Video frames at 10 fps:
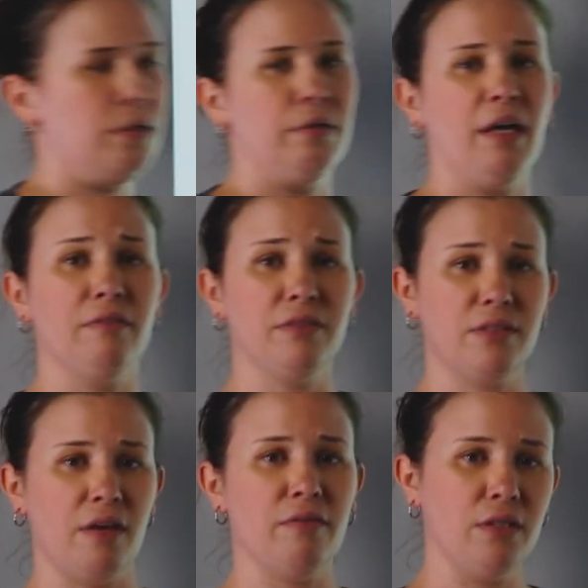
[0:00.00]
I would have
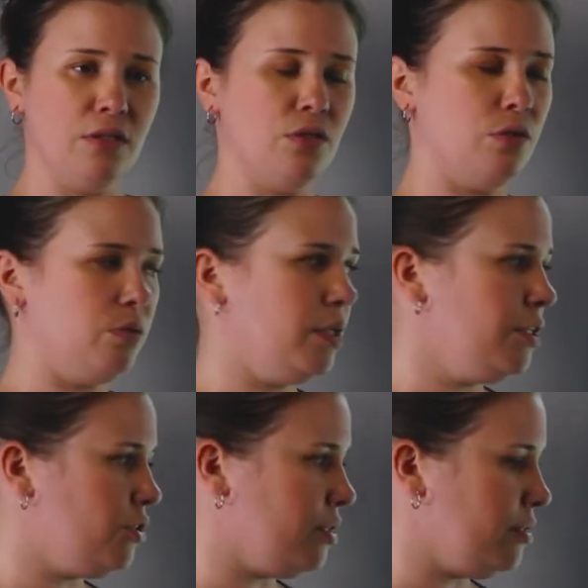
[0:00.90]
72
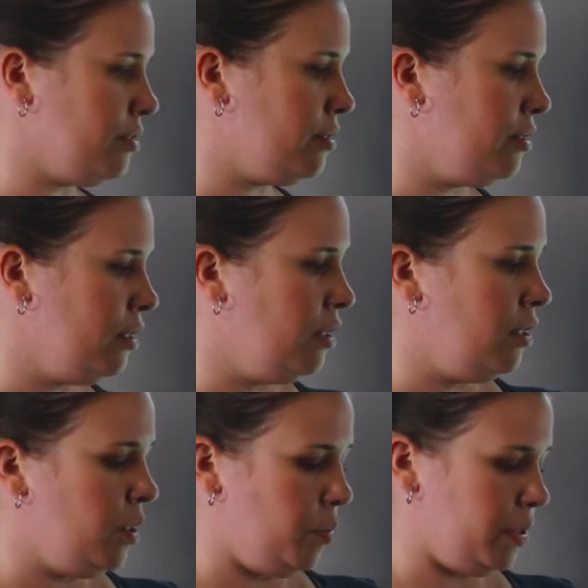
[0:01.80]
inches.
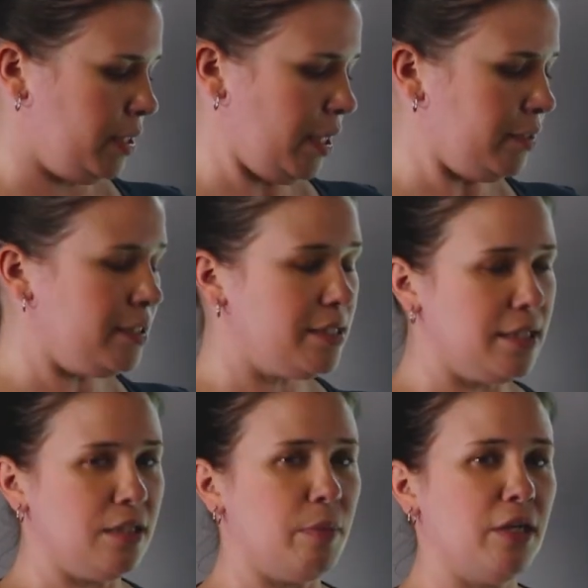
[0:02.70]
But now let's
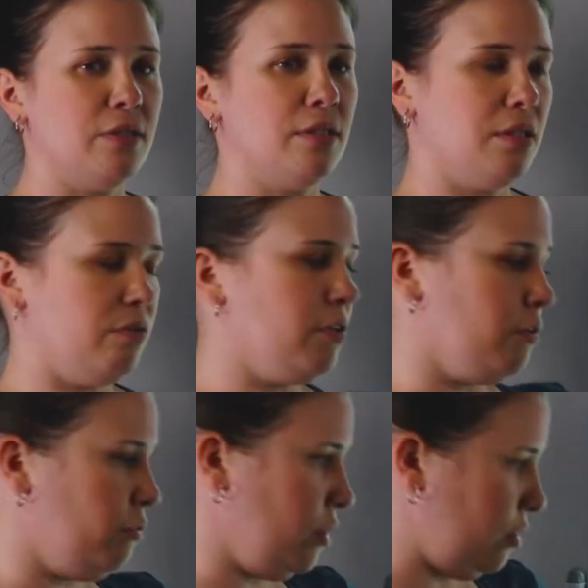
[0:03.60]
think about
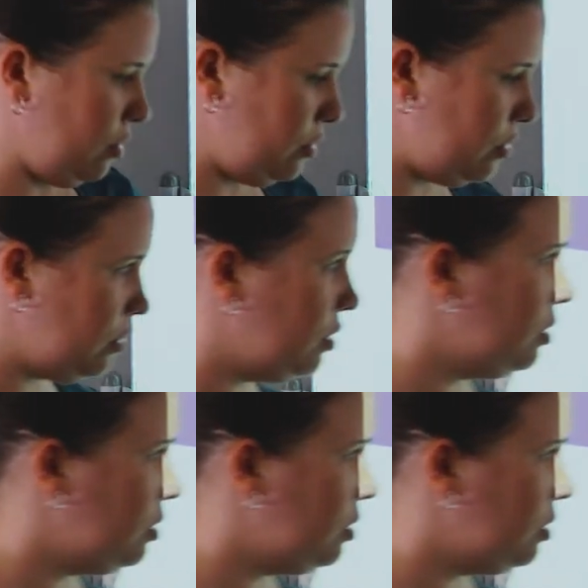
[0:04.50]
significant figures.